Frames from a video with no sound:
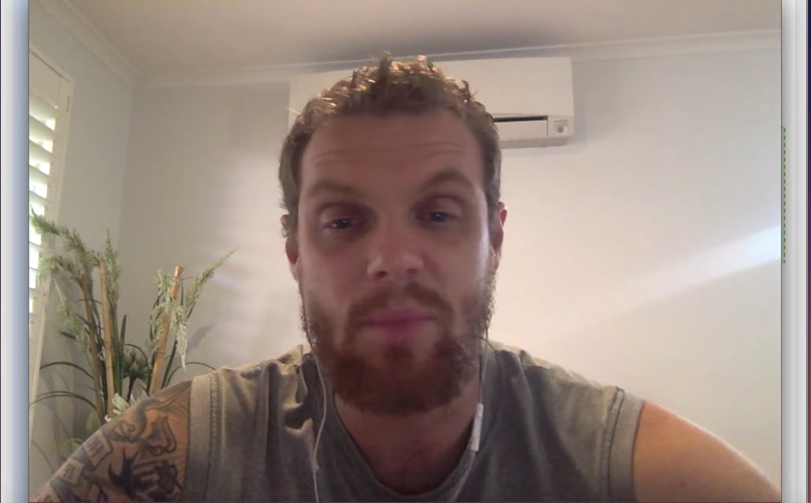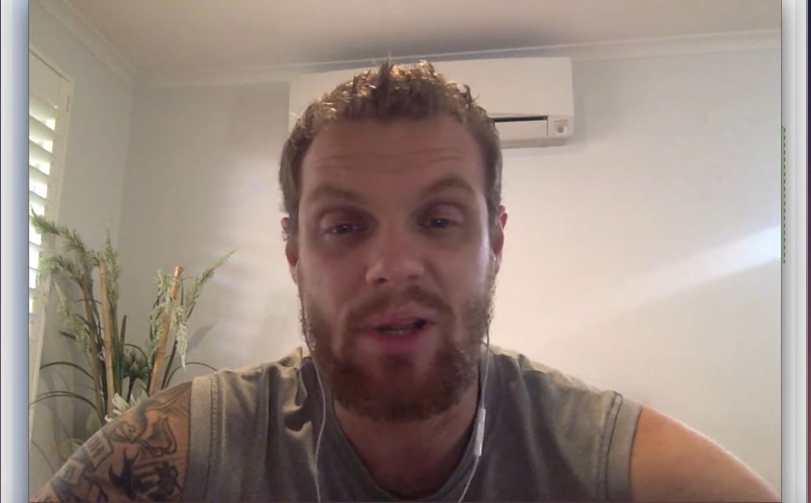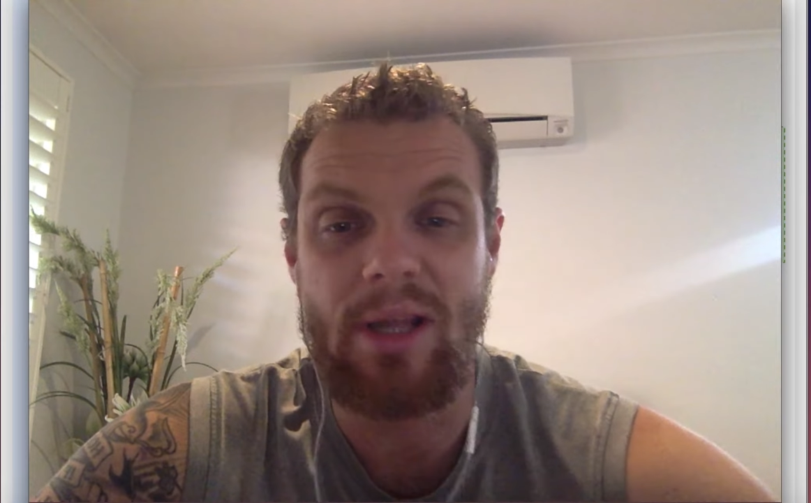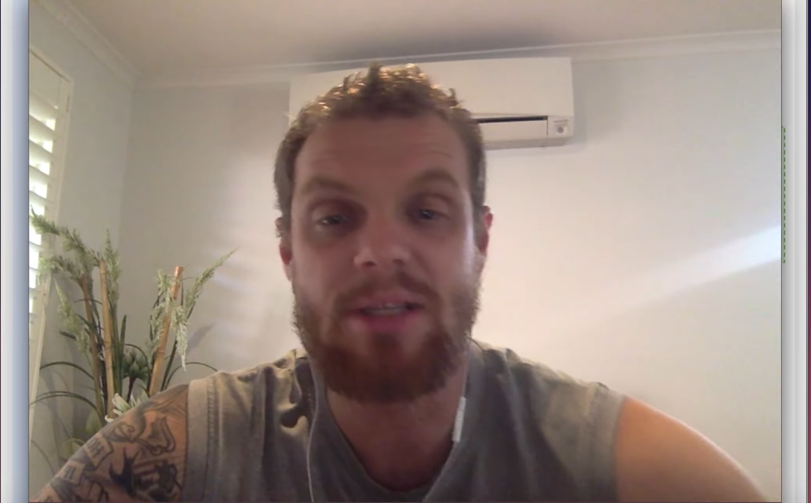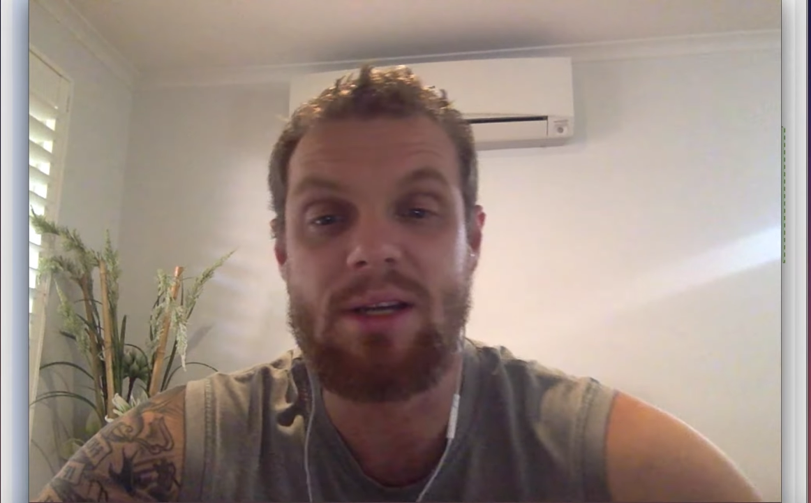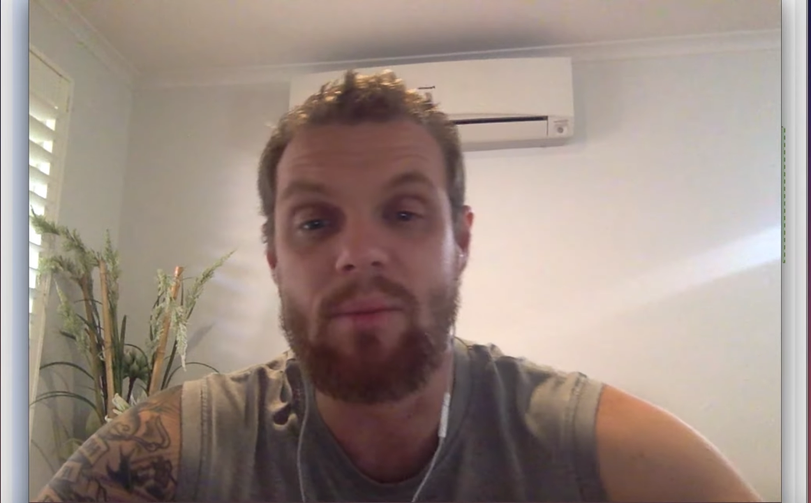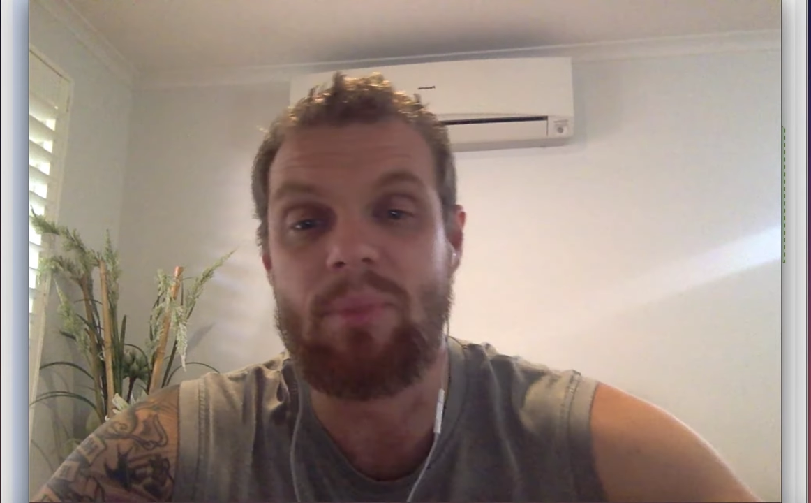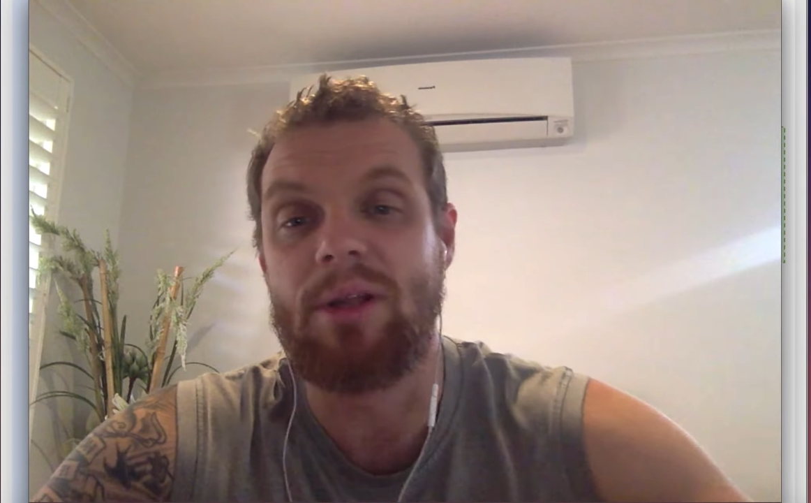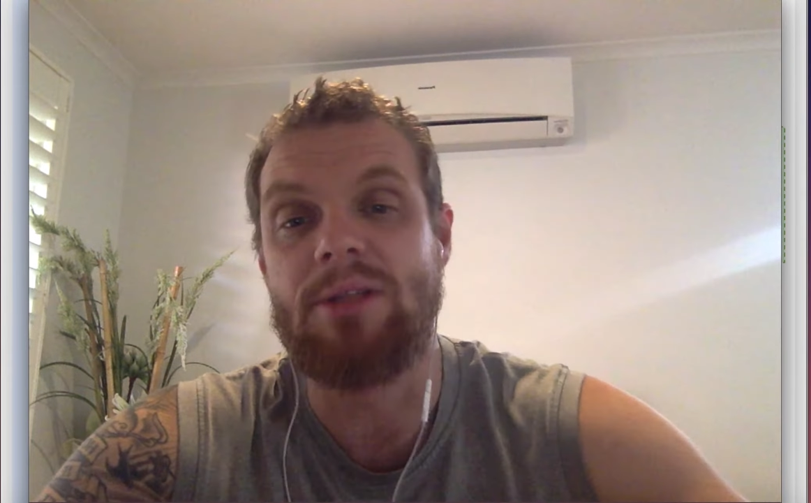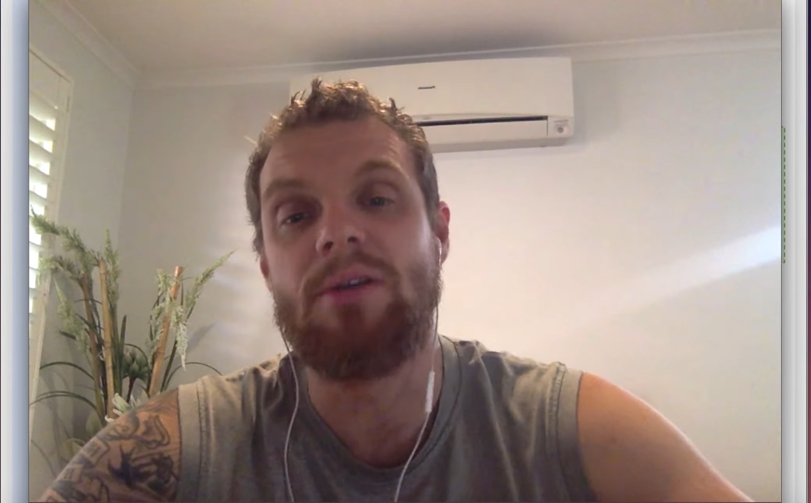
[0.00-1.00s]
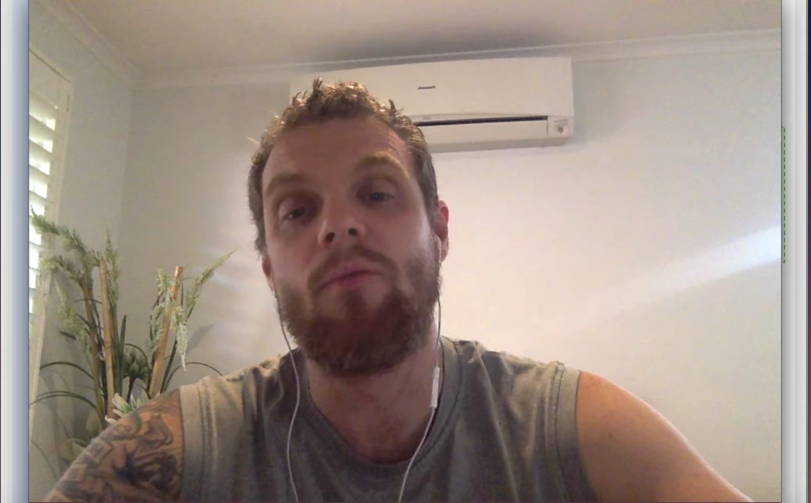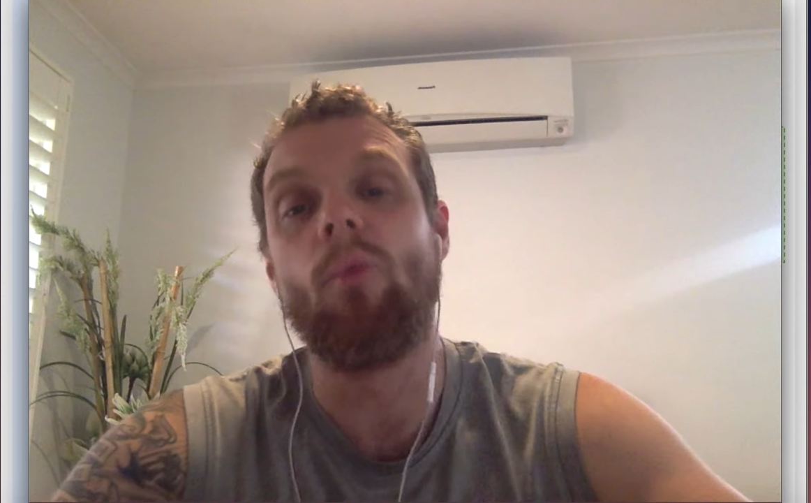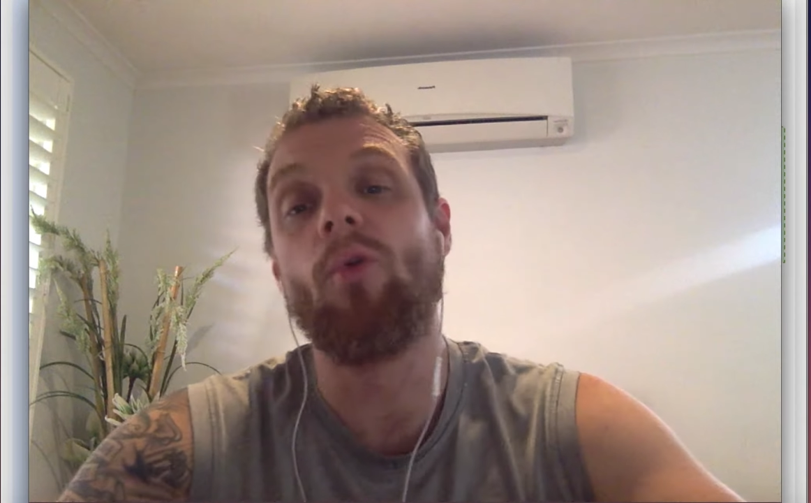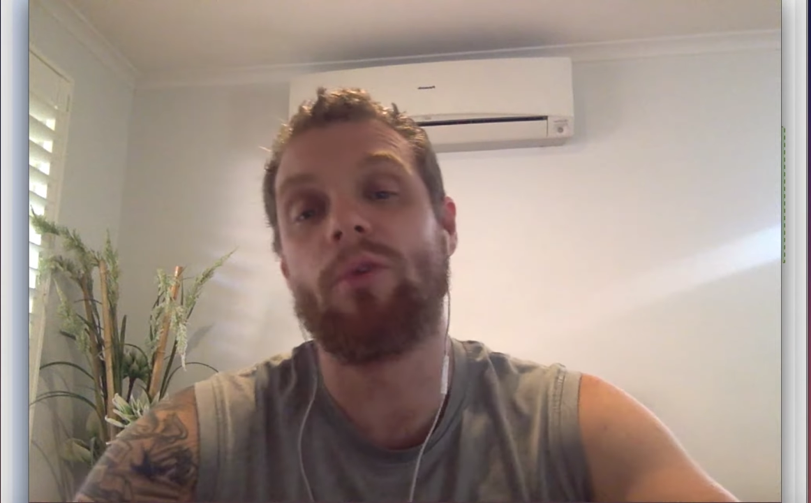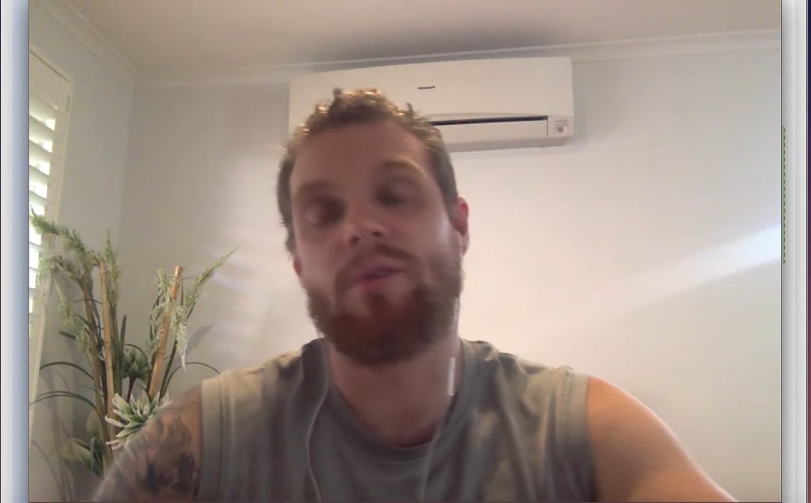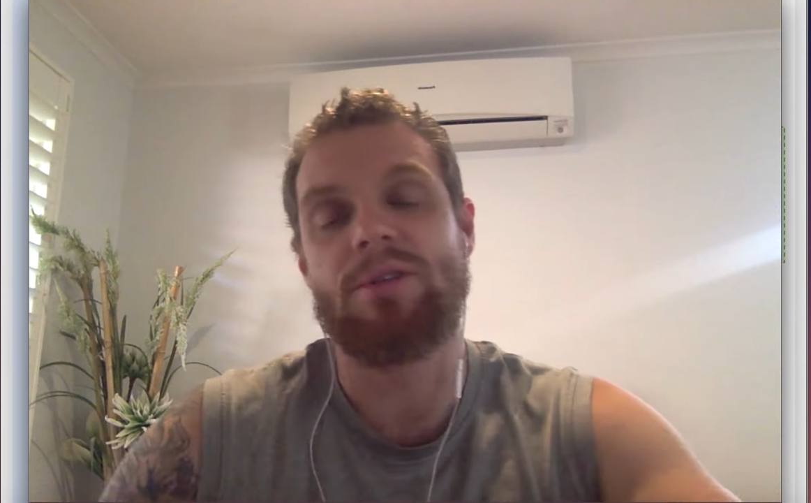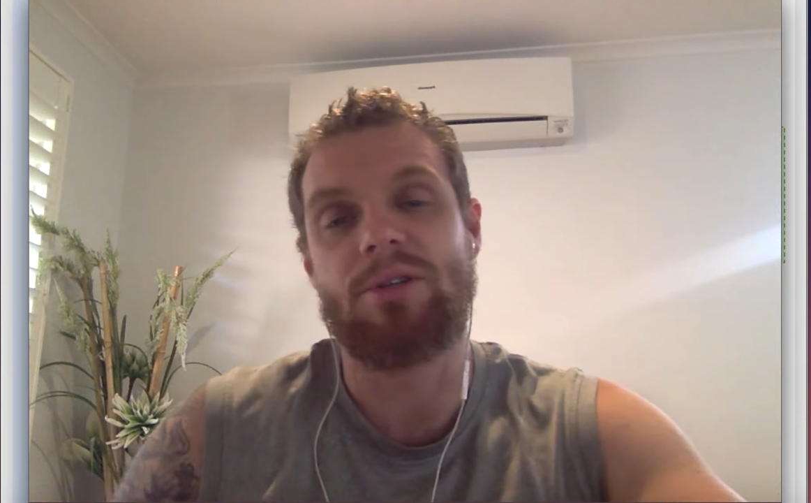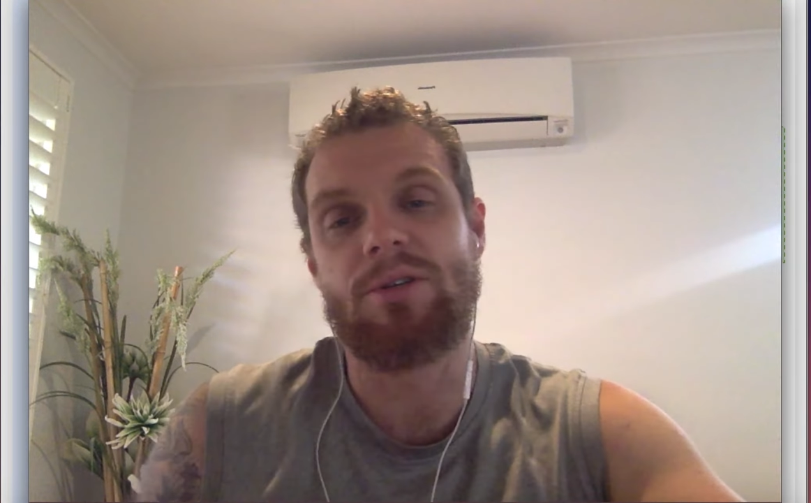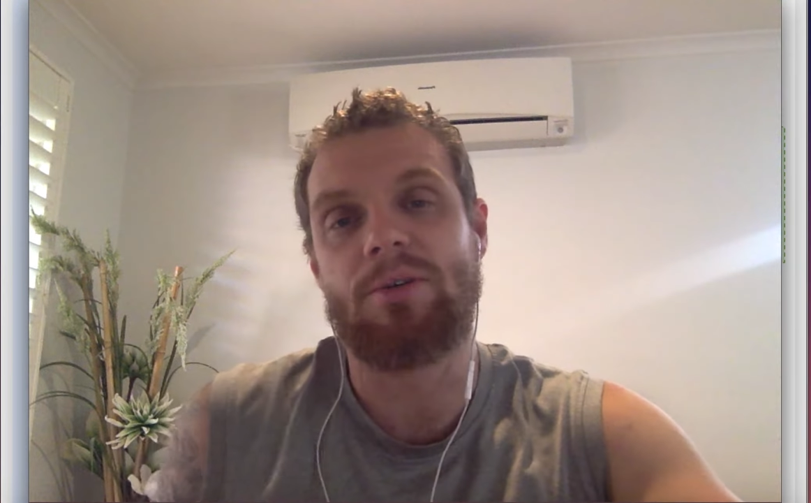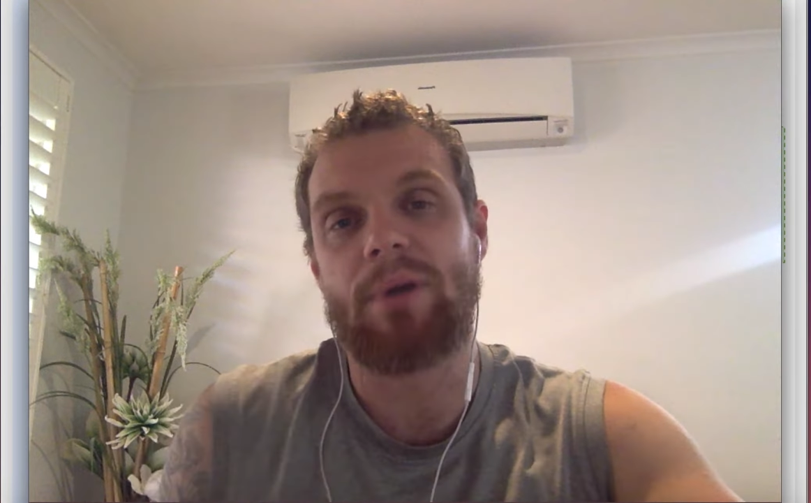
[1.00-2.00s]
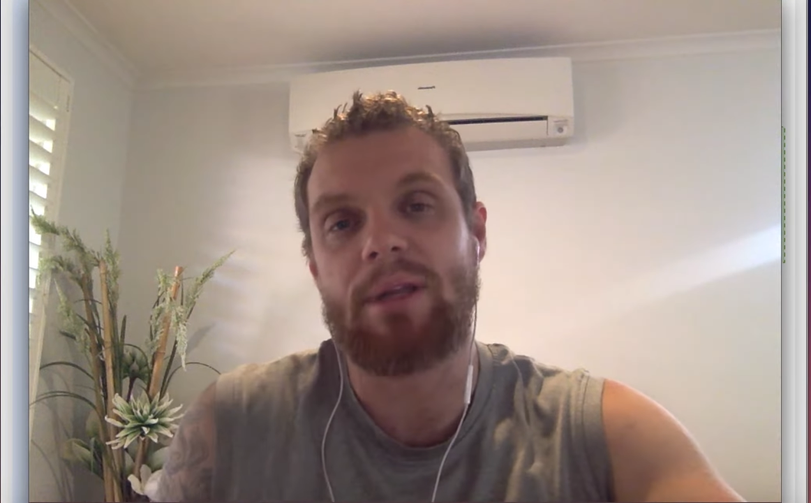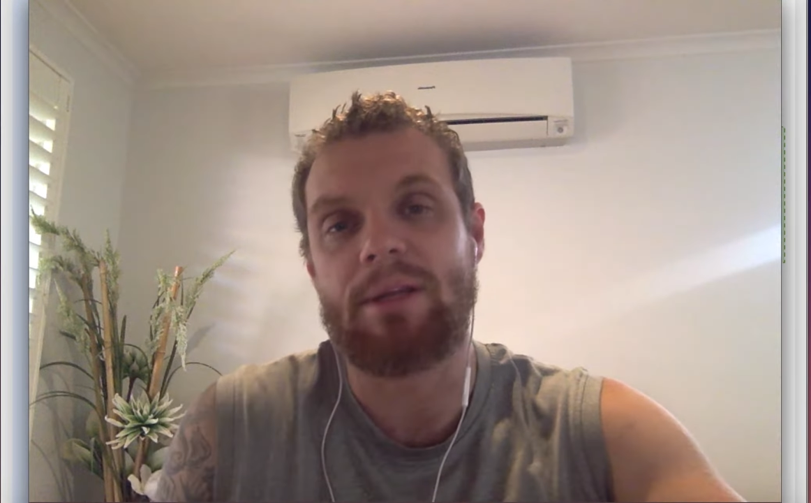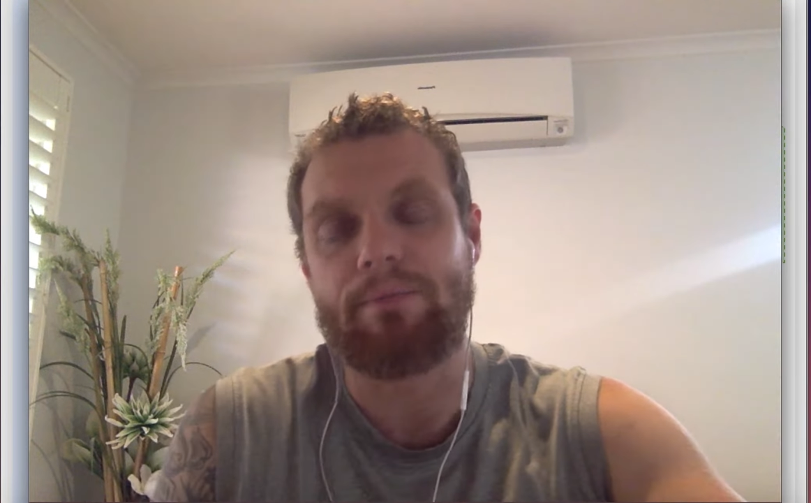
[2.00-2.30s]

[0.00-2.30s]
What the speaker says: plenty and plenty of water as you're doing it.